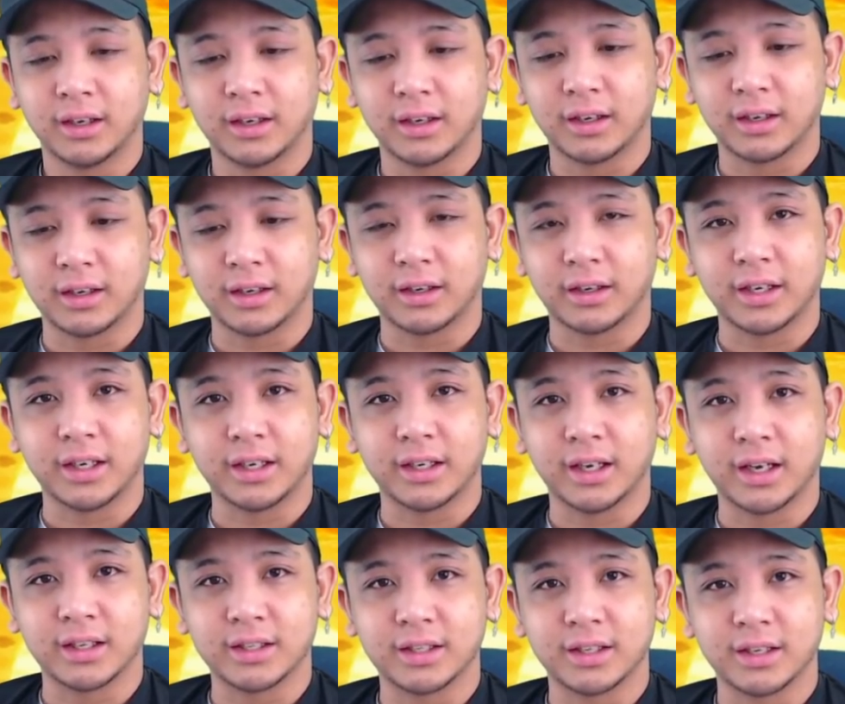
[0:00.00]

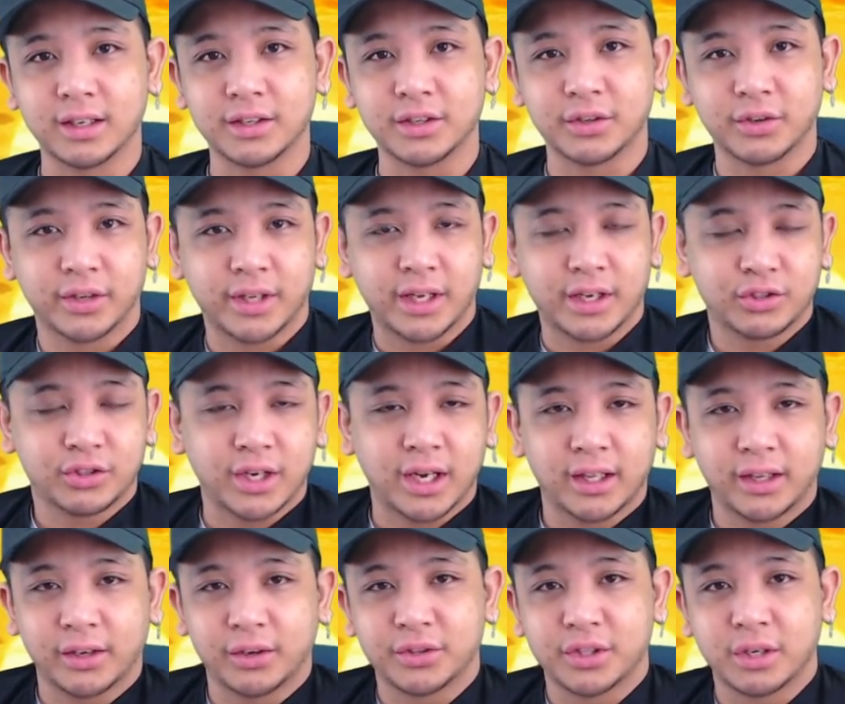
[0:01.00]
Hinata, you know, that
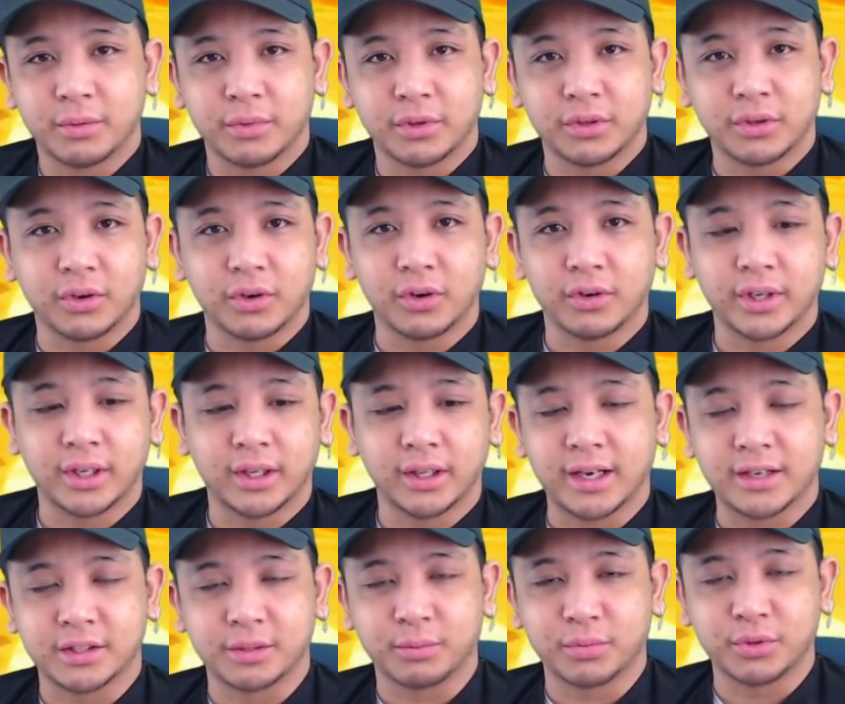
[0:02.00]
shy little timid girl that
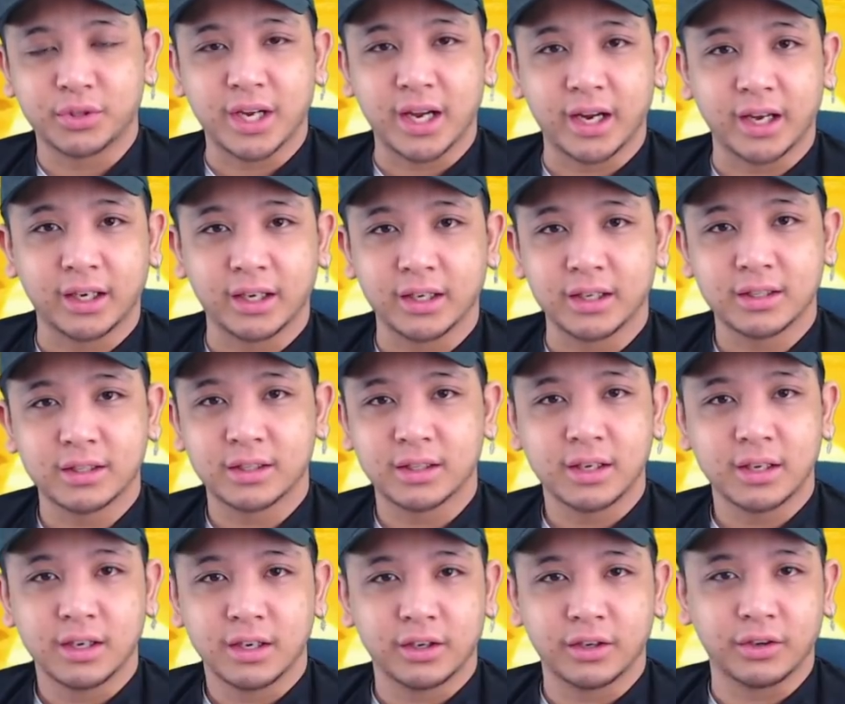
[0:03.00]
likes the protagonist.
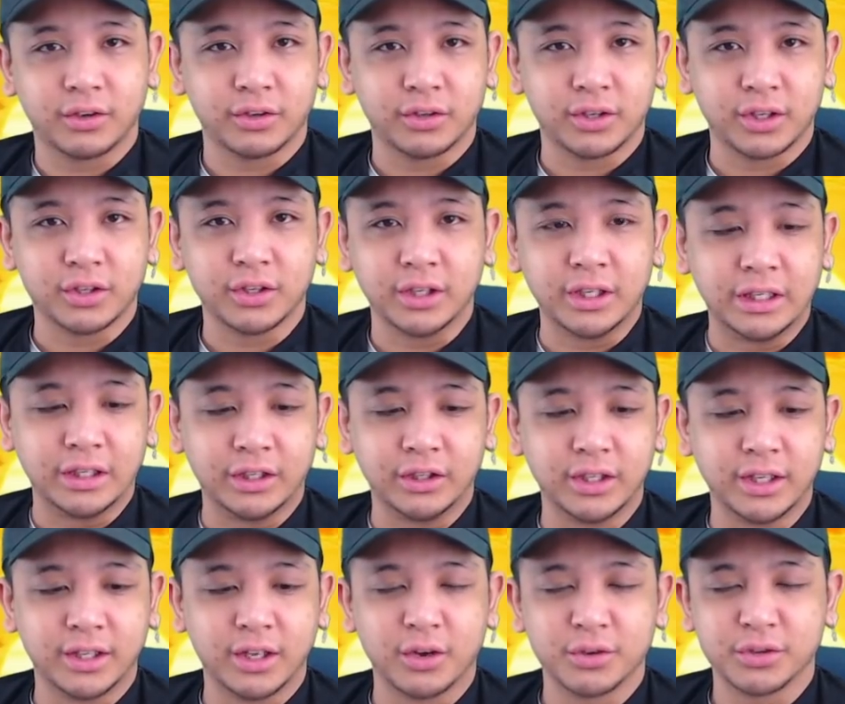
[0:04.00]
You know, you
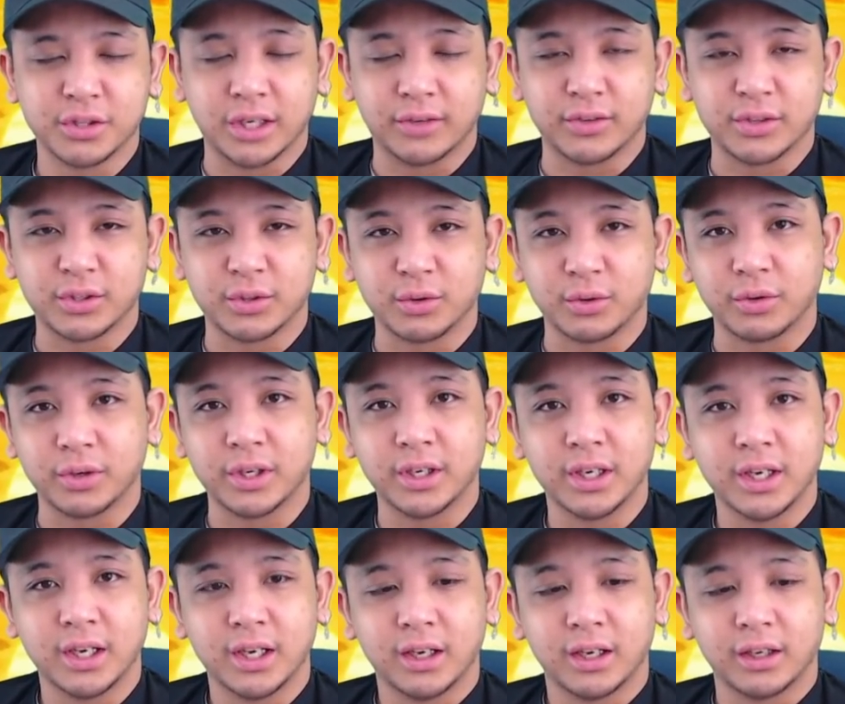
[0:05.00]
need those in every story.
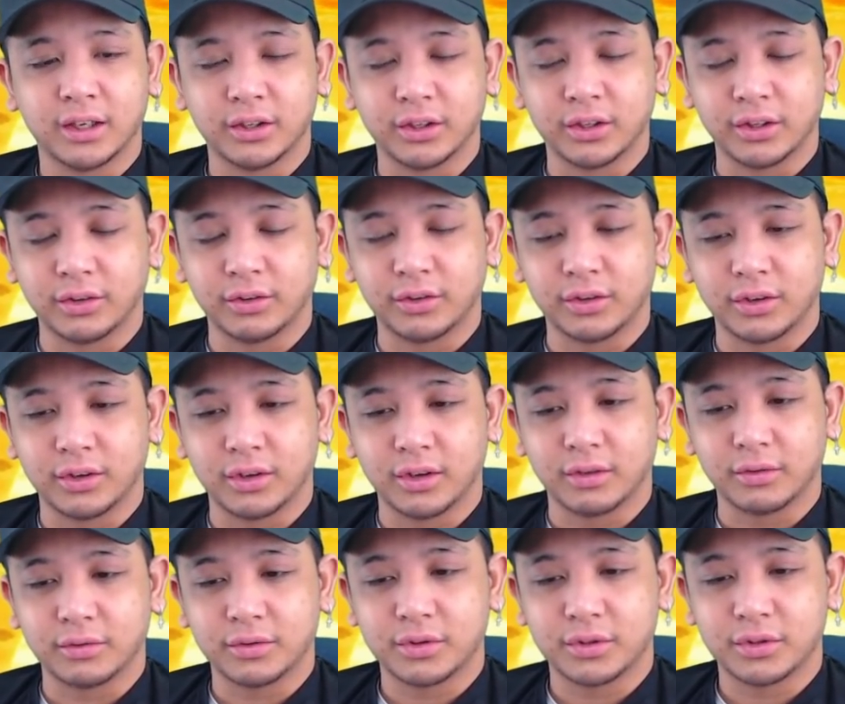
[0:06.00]

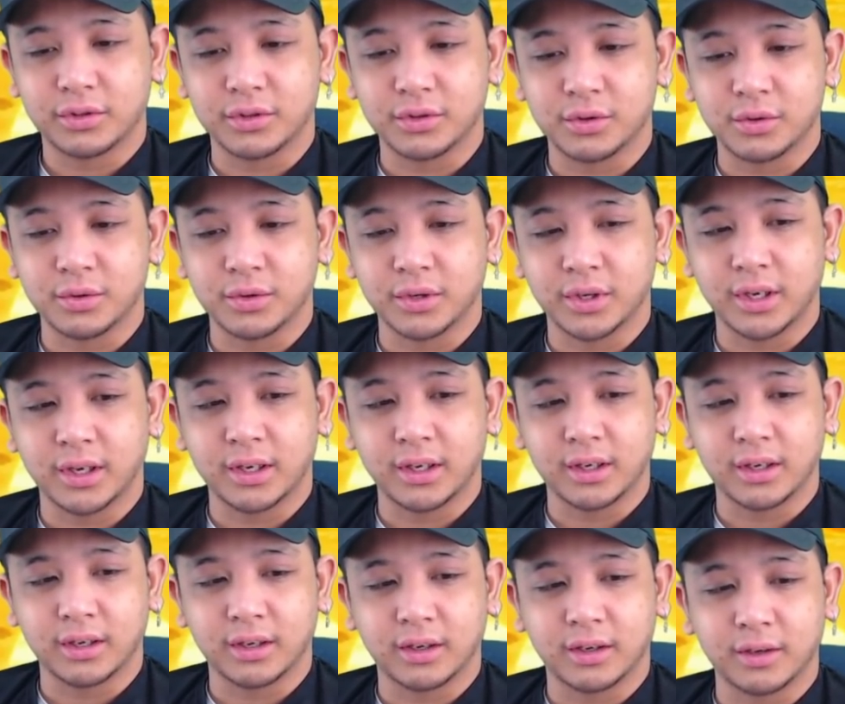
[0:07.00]

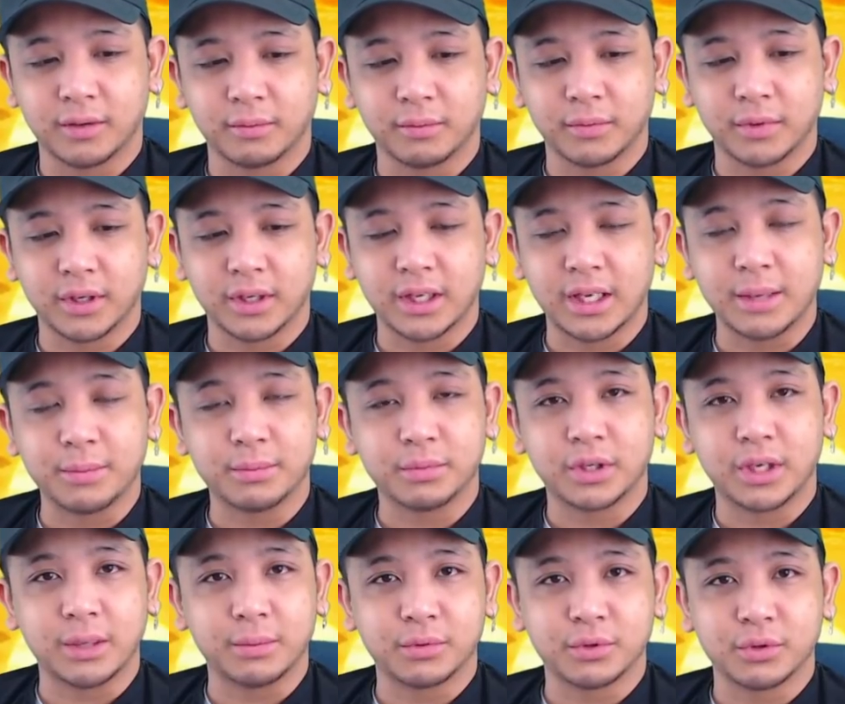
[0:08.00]
Shizune
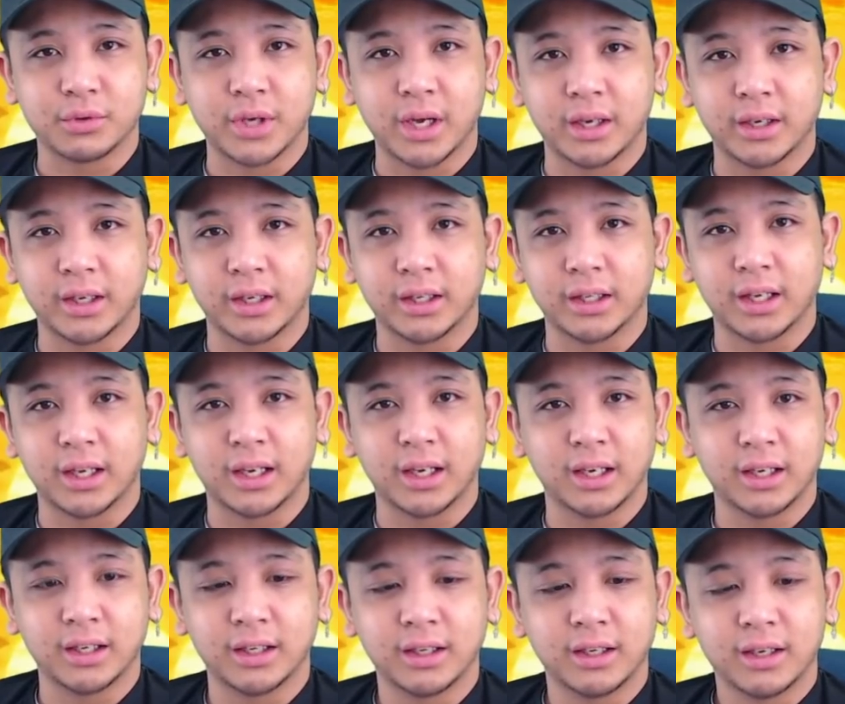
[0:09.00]
keeps Tsunade in
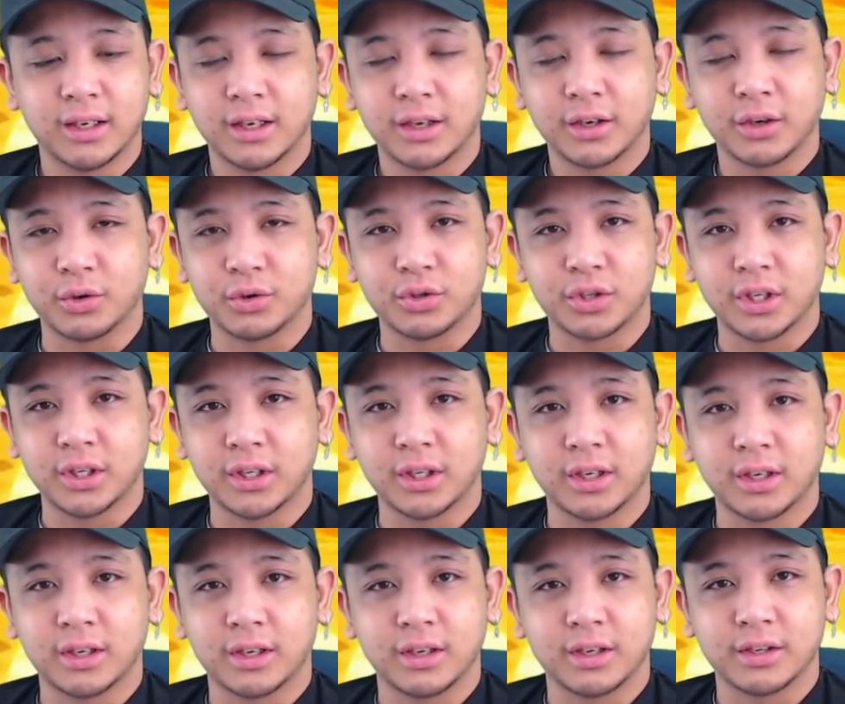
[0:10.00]
line.
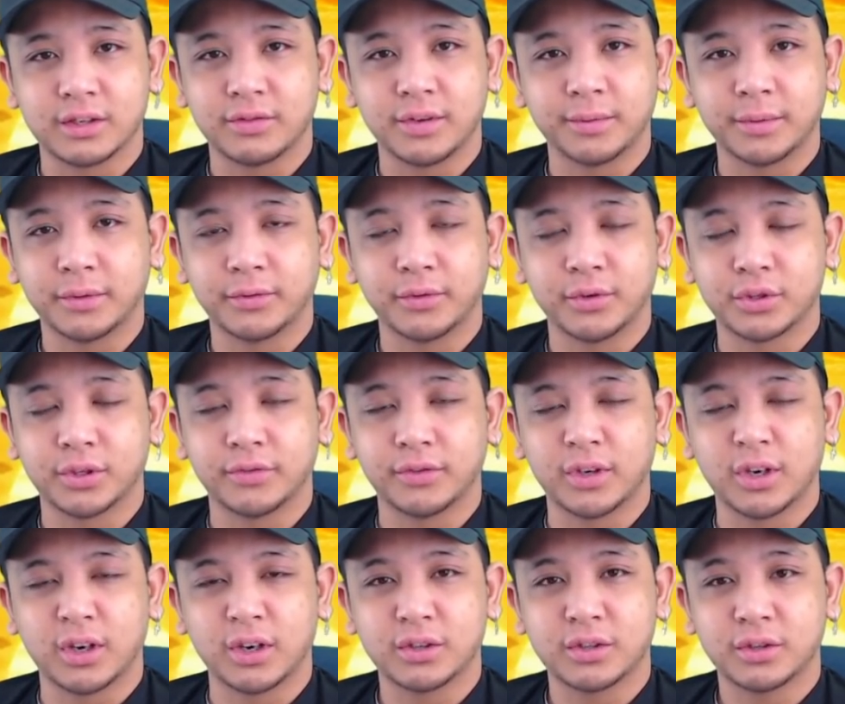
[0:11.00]
Kushina is female version of
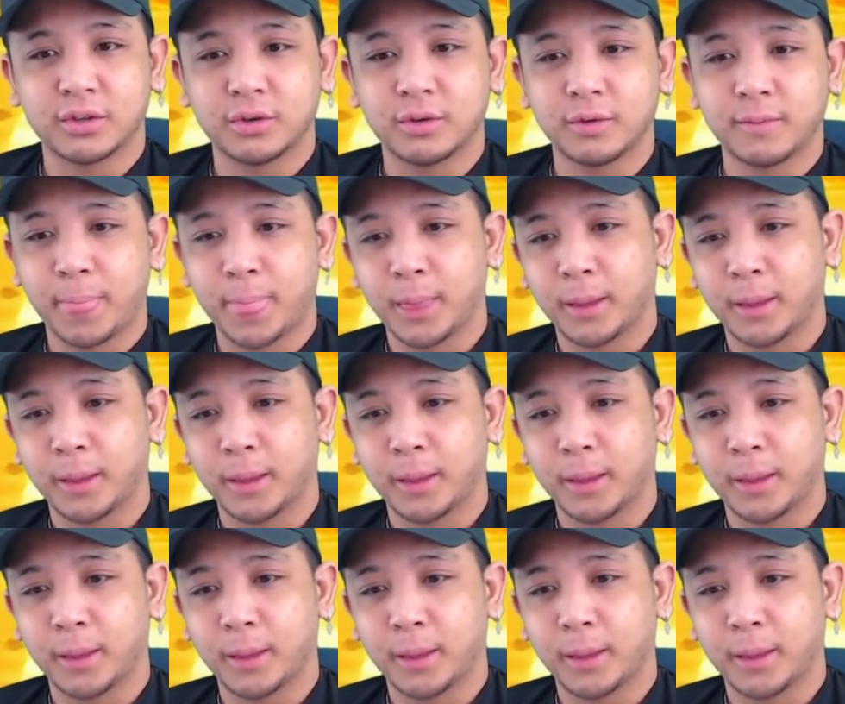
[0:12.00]
Naruto.